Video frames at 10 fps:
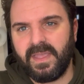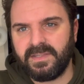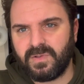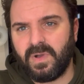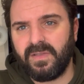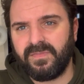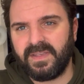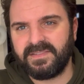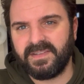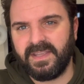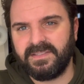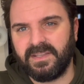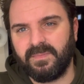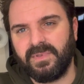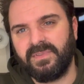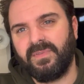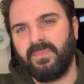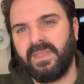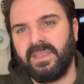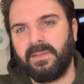It is quite fascinating, but to
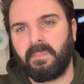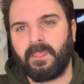me,